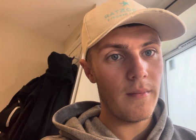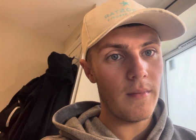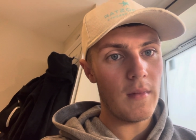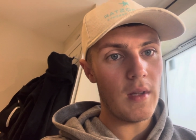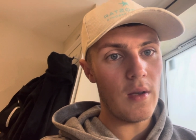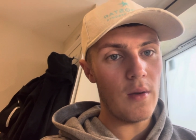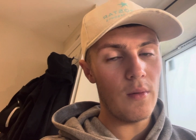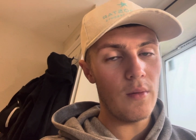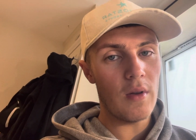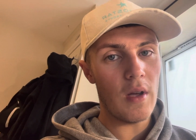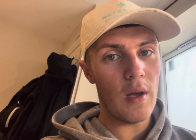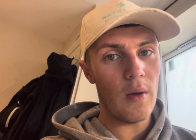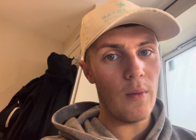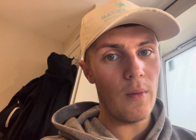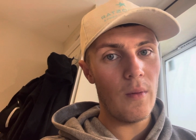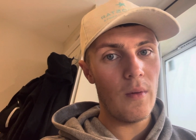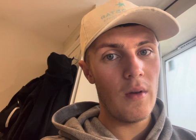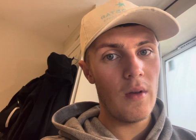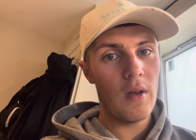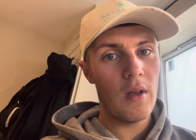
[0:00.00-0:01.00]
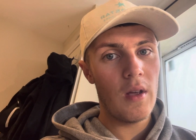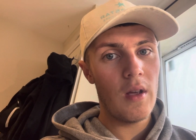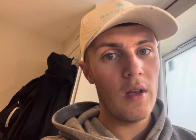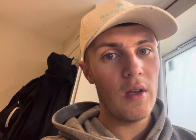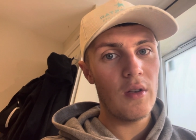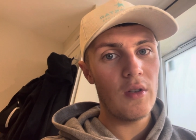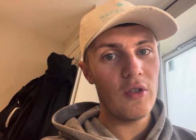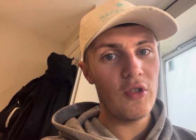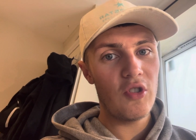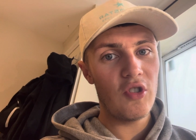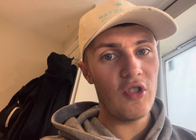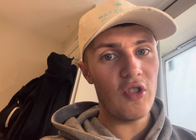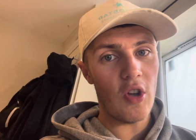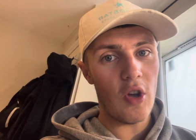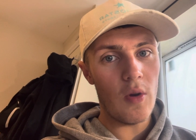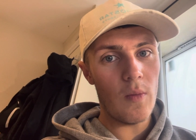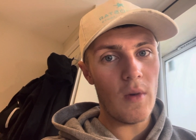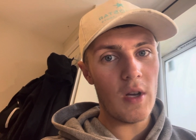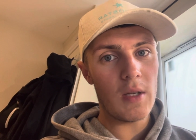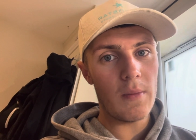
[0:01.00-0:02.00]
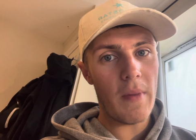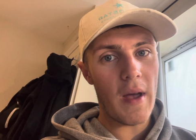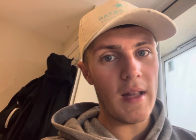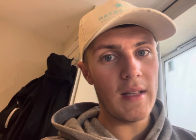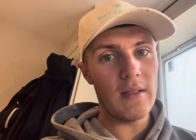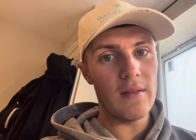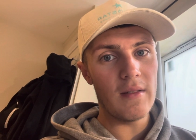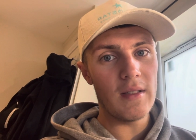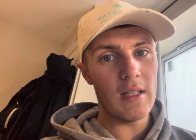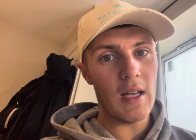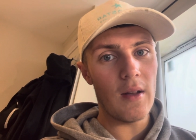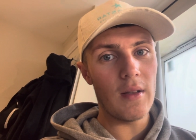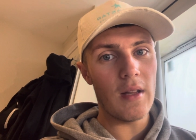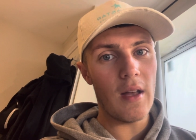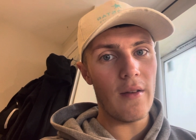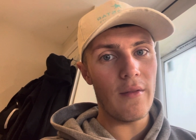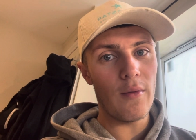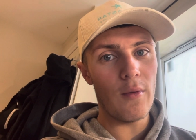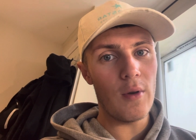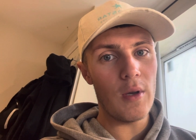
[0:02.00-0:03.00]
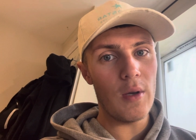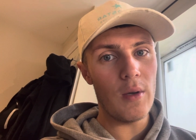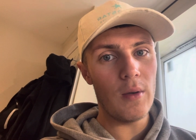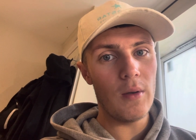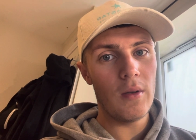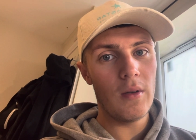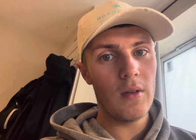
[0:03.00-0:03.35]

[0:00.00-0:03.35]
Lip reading: You know so much better is out there for you.